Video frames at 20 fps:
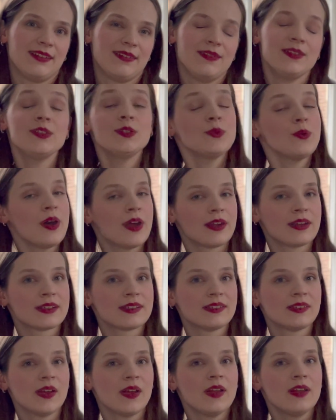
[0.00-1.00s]
This
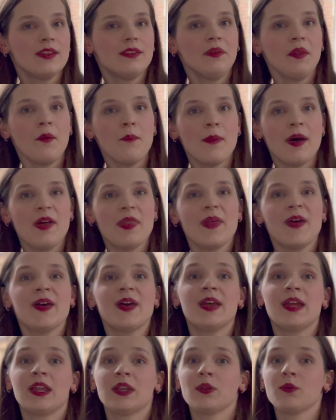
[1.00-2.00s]
works no
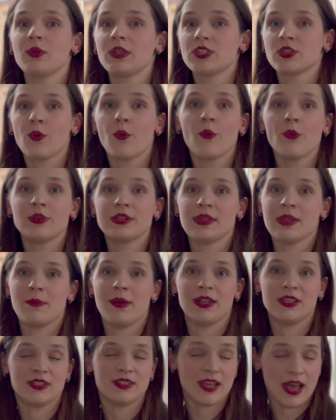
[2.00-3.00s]
matter in which order the
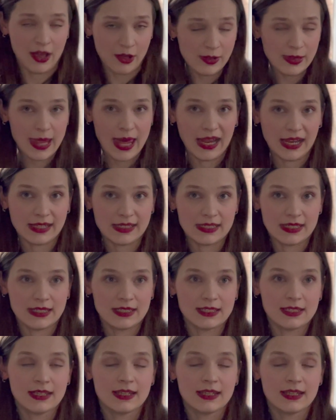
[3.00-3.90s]
badges are collected.